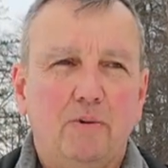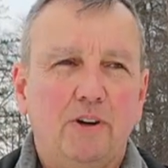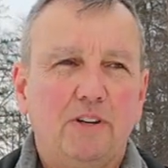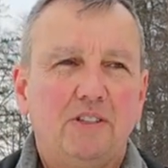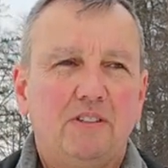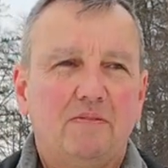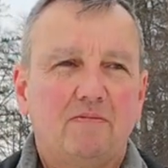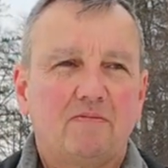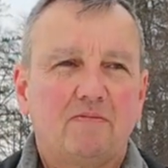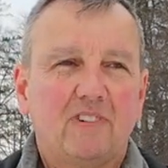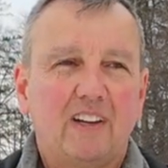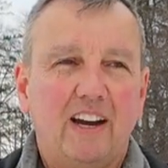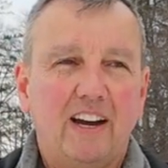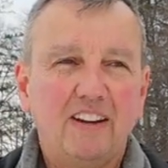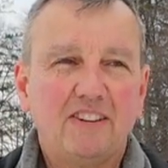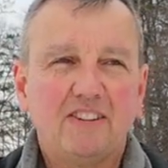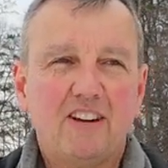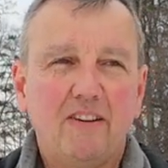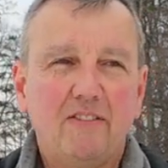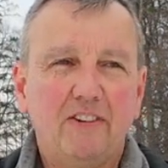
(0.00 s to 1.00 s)
Bush,
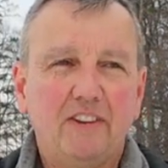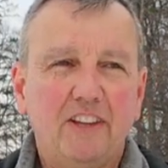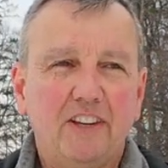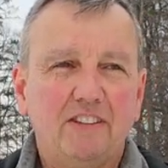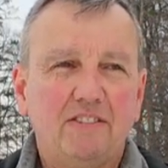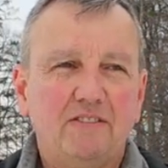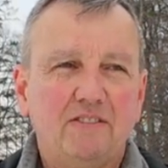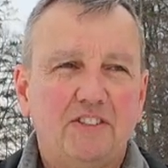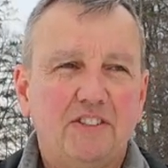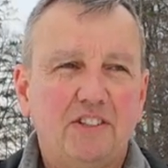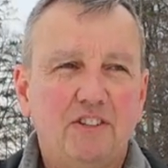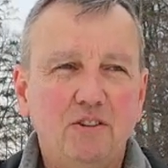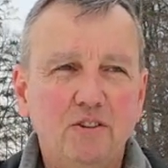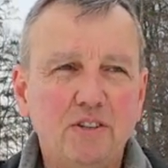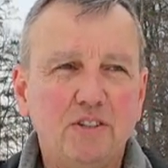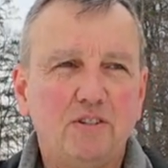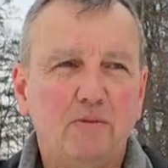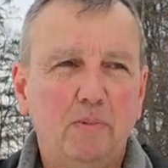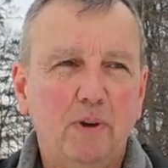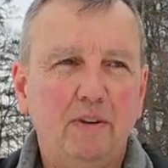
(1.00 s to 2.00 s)
I discovered that
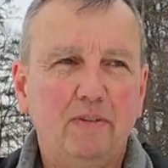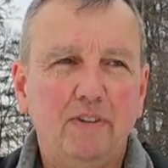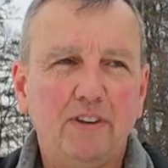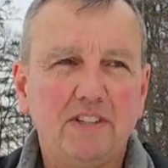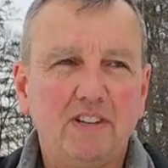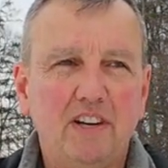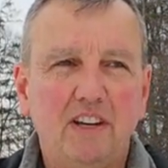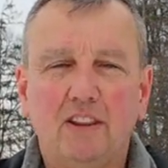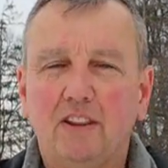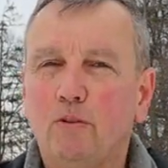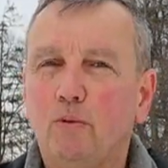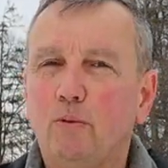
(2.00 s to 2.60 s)
students have been visiting